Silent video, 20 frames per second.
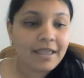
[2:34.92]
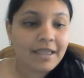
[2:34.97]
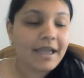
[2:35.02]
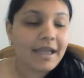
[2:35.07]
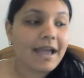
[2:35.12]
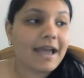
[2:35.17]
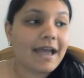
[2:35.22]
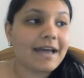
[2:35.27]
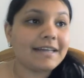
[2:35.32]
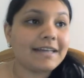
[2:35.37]

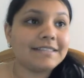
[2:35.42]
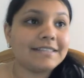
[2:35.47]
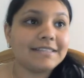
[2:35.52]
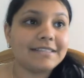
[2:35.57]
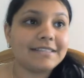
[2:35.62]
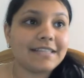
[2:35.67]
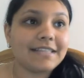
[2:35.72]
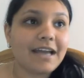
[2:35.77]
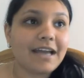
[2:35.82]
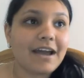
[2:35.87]

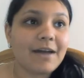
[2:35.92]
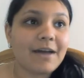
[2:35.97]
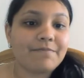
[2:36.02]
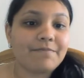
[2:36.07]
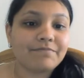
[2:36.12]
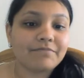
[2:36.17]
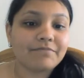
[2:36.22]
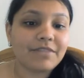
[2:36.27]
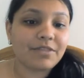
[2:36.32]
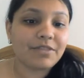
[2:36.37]
And
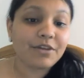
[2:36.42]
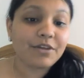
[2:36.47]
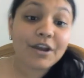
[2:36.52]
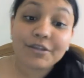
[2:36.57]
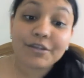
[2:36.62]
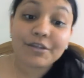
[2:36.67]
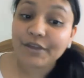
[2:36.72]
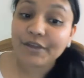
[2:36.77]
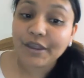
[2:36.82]
the third